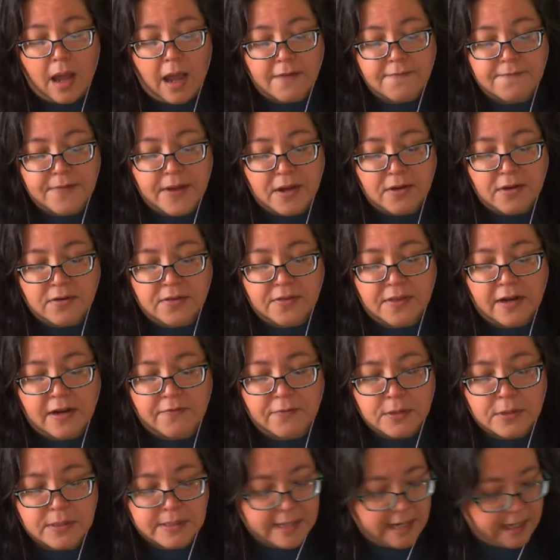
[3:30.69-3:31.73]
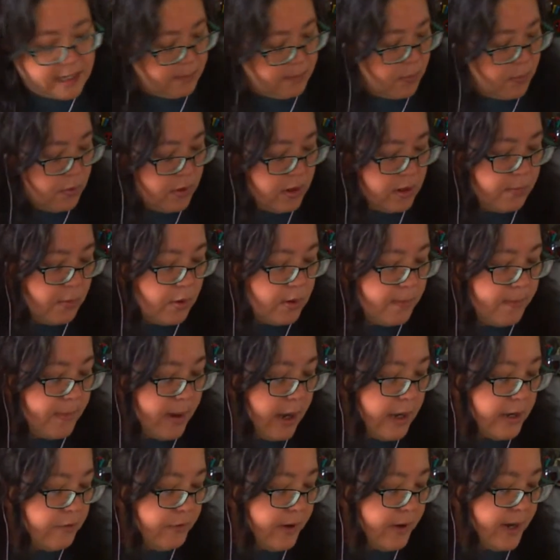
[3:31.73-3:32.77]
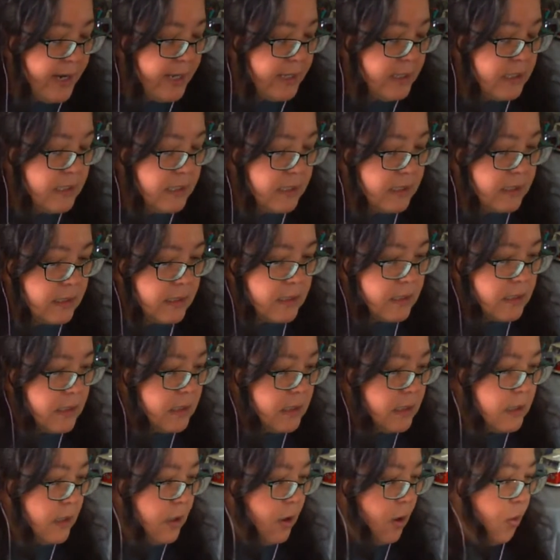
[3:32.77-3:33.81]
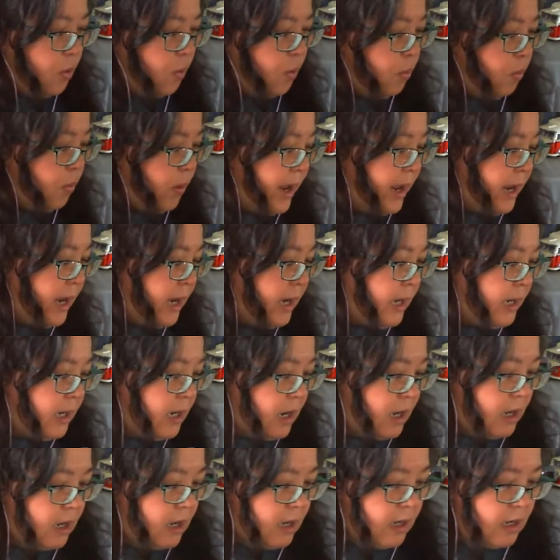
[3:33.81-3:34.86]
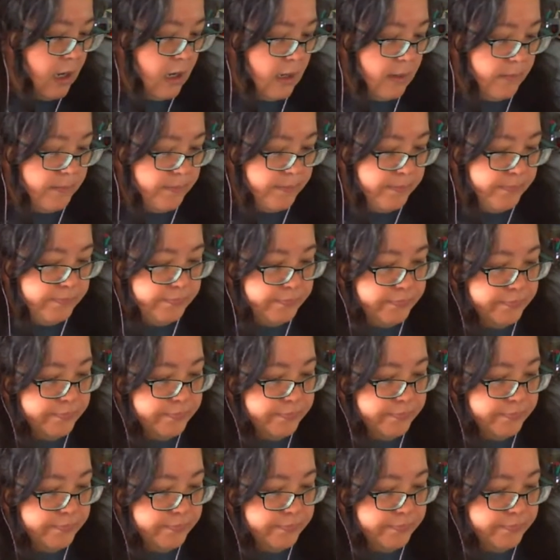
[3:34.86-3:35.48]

I was getting more and more migraines when I